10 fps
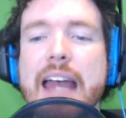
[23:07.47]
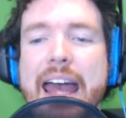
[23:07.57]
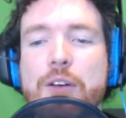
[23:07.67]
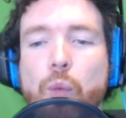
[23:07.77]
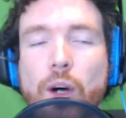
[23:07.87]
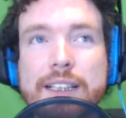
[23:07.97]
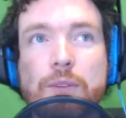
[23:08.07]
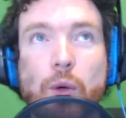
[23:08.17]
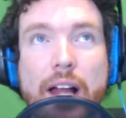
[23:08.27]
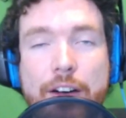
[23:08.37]
And
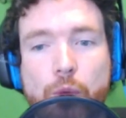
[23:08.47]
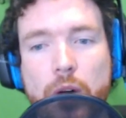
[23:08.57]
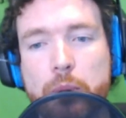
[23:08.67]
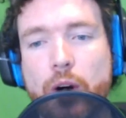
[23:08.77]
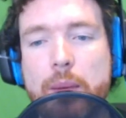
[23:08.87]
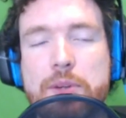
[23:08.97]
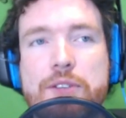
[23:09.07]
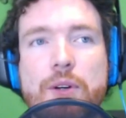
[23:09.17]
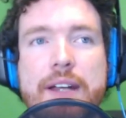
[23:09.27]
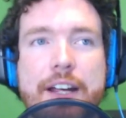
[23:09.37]
we'll have one more
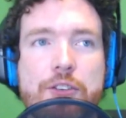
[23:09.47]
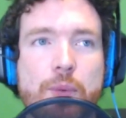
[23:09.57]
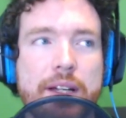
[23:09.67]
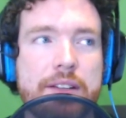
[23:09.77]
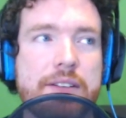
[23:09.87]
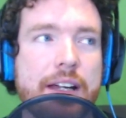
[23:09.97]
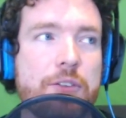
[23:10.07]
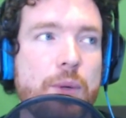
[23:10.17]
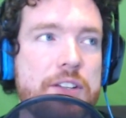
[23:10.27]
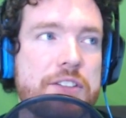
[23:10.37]
episode next
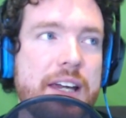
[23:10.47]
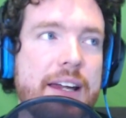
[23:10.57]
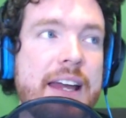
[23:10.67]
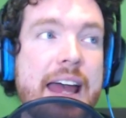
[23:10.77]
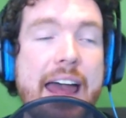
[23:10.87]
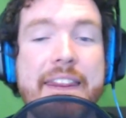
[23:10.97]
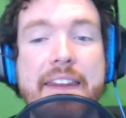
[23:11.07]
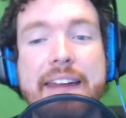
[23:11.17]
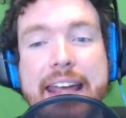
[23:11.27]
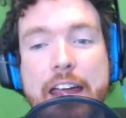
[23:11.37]
Wednesday, and
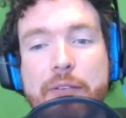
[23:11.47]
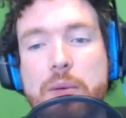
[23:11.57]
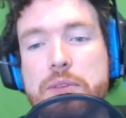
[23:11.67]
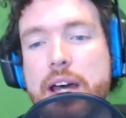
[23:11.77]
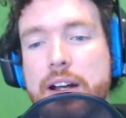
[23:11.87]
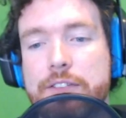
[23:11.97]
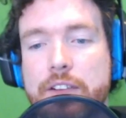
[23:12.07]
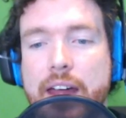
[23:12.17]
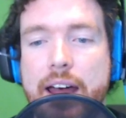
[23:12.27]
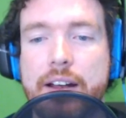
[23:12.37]
then the game comes out
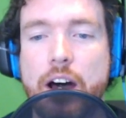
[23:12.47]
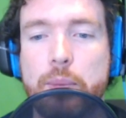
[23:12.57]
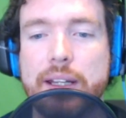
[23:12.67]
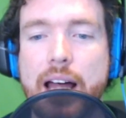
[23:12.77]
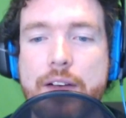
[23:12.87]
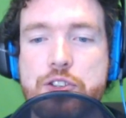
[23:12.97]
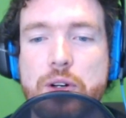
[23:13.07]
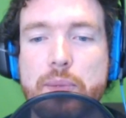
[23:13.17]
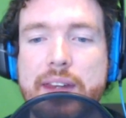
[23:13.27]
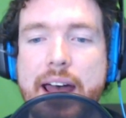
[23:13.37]
after that, and I'll be live
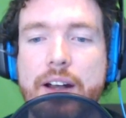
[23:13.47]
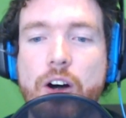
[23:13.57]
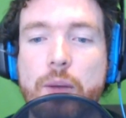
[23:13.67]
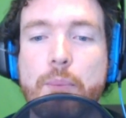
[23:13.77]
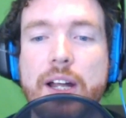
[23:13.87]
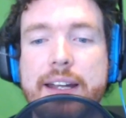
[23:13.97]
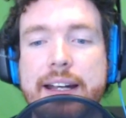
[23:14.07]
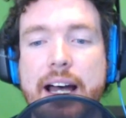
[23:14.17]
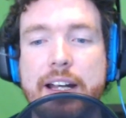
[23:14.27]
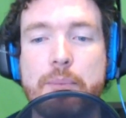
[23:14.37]
streaming that on
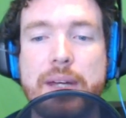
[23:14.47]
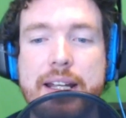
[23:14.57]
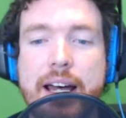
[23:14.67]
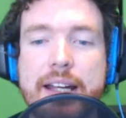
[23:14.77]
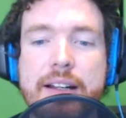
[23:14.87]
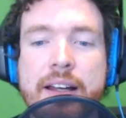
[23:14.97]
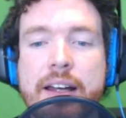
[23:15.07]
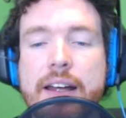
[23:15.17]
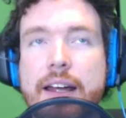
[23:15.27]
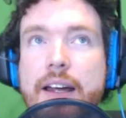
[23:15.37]
Monday night at midnight,